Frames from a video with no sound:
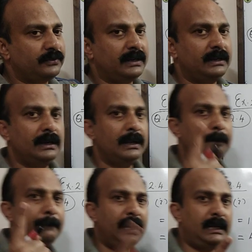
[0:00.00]
1?
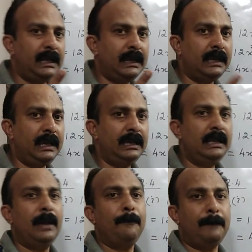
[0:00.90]
By
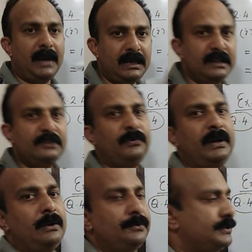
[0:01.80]
taking minus
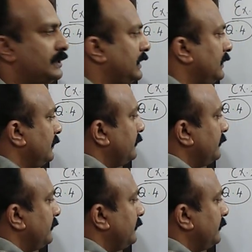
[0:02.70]
1 outside.